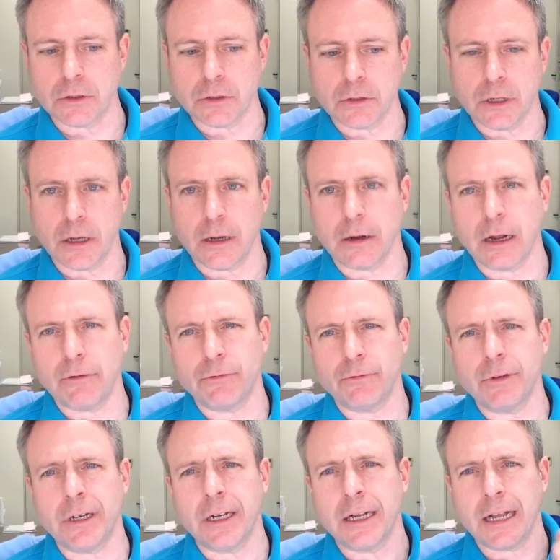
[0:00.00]
a
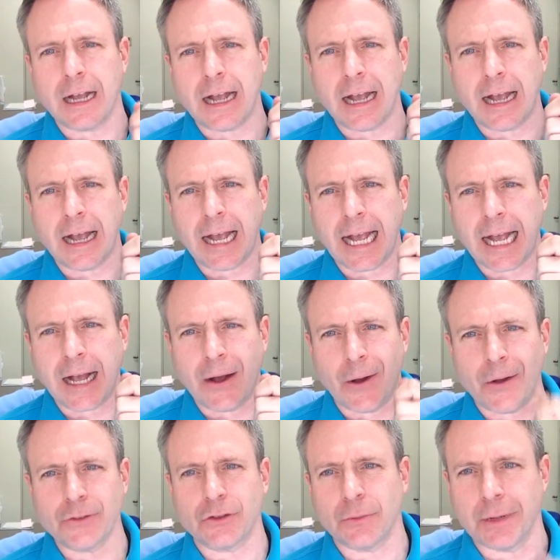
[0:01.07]
really
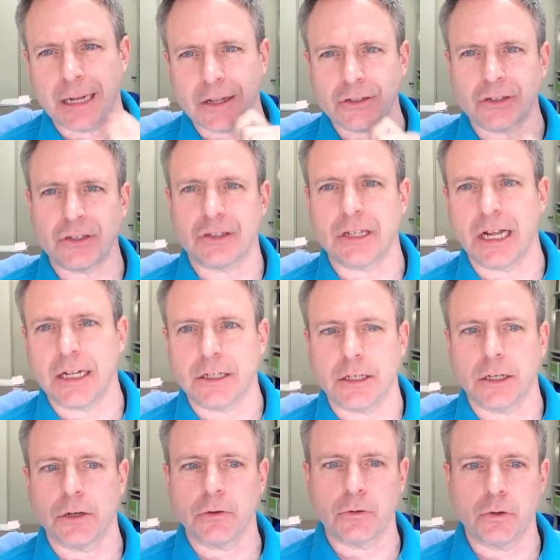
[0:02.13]
awesome and
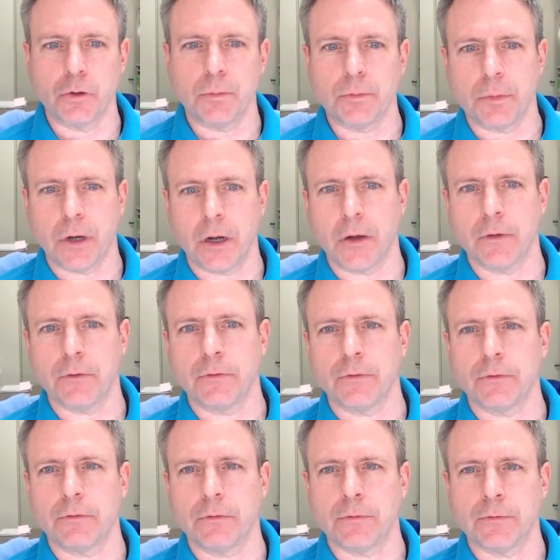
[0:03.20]
outstanding group of
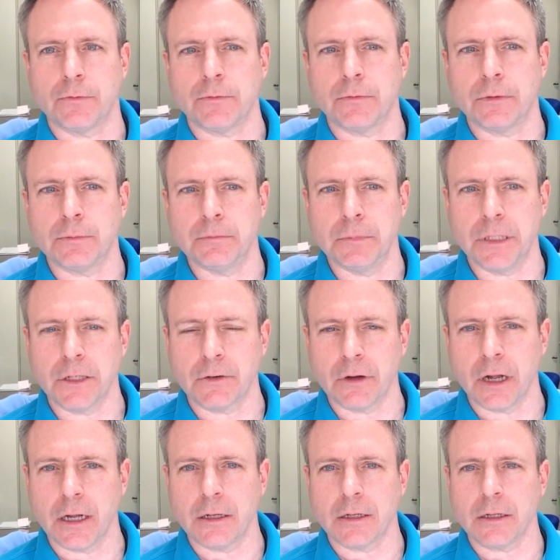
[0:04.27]

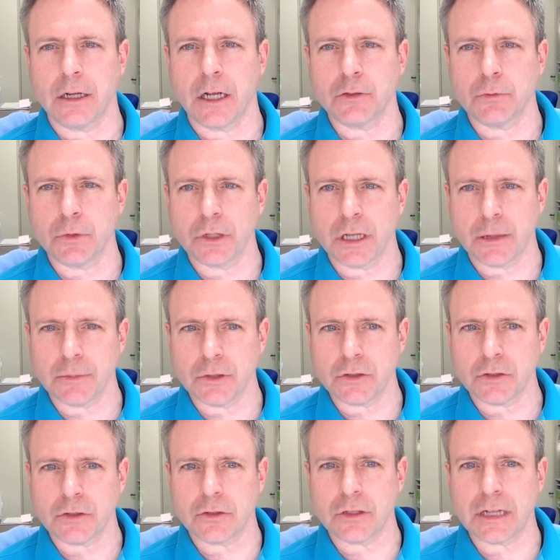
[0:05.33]
meteorite
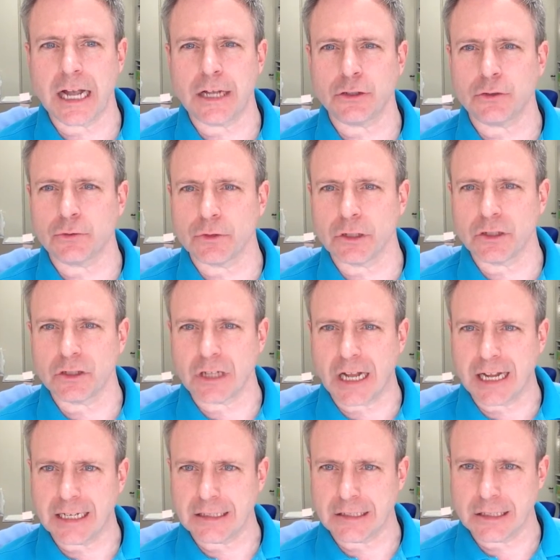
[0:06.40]
cosmochemists, asteroid
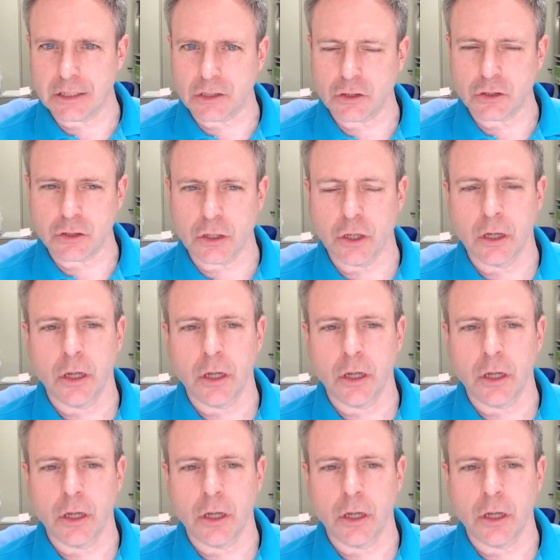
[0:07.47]
scientists,